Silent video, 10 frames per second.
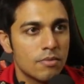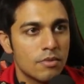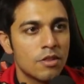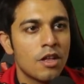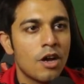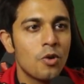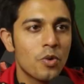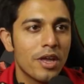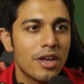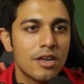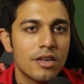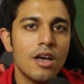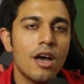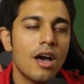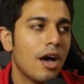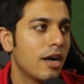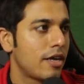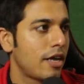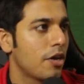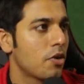Now you can
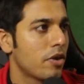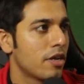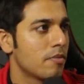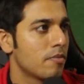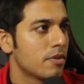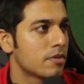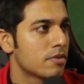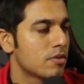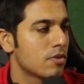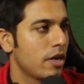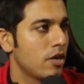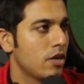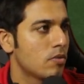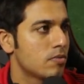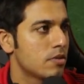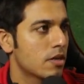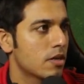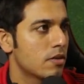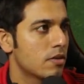attack your enemies or any object.